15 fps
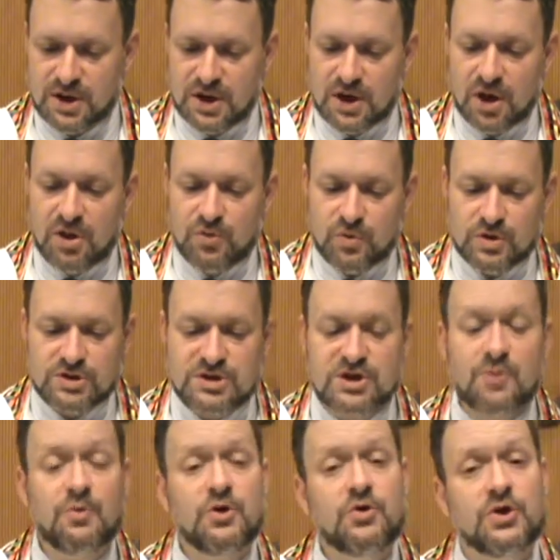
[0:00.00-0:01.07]
In other words,
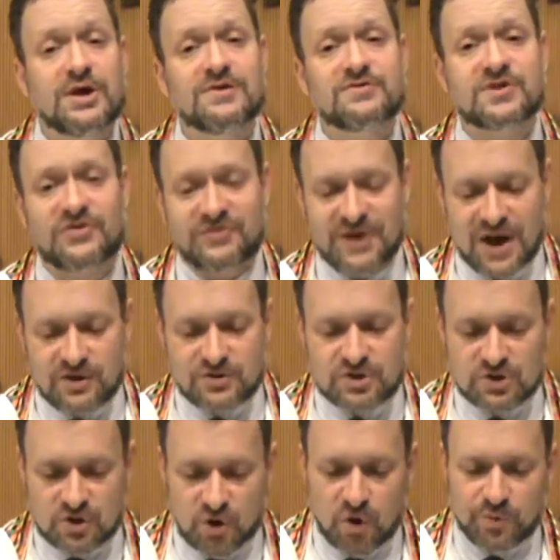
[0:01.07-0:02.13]
someone who gives
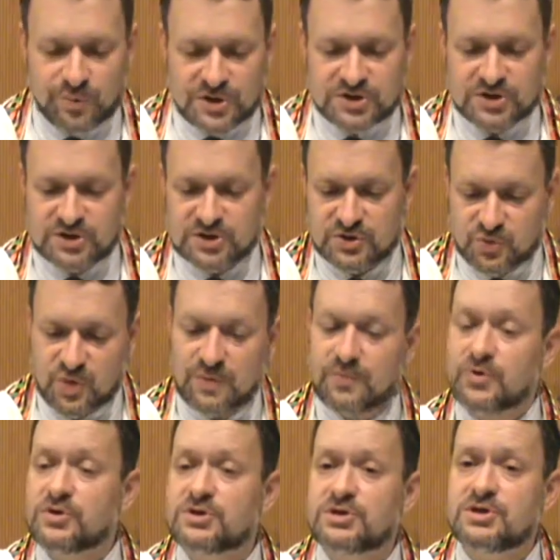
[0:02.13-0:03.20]
1,000 gold pieces to one
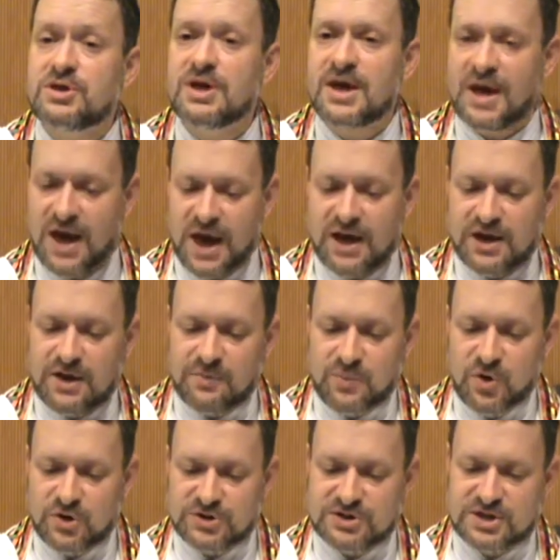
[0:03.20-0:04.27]
person had an
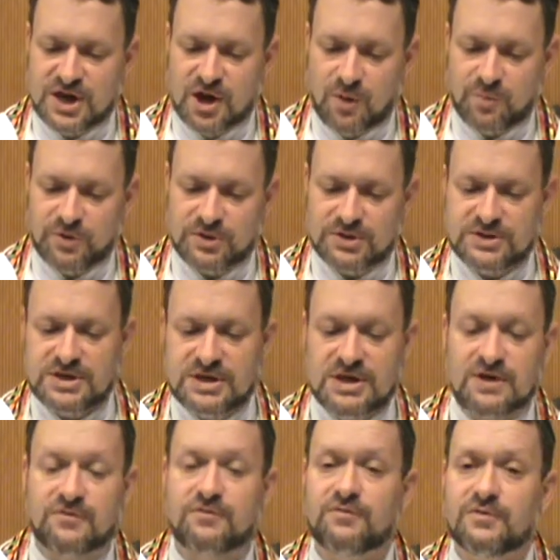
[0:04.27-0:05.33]
impulse to help, to
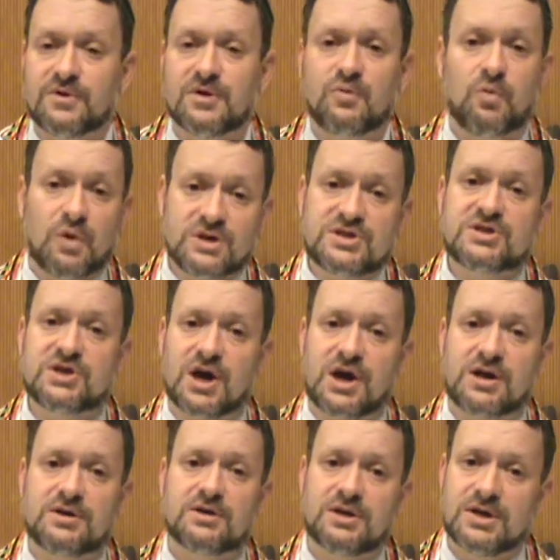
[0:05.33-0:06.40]
give. Once
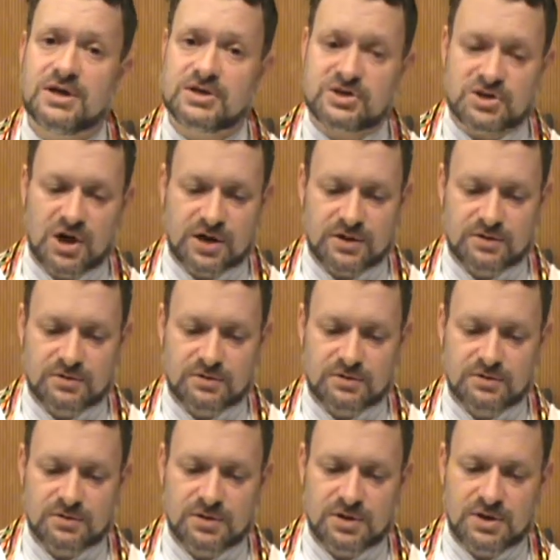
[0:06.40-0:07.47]
done, it's done.
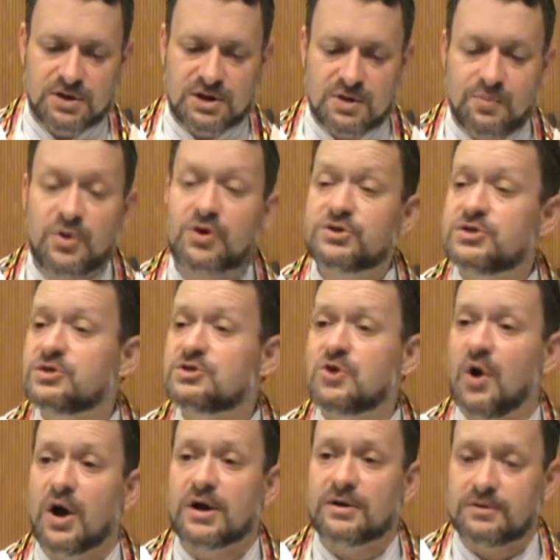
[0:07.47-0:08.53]
The impulse is
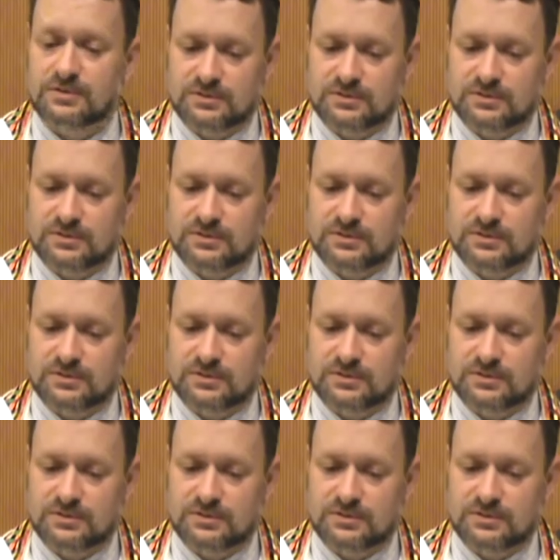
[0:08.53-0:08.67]
gone.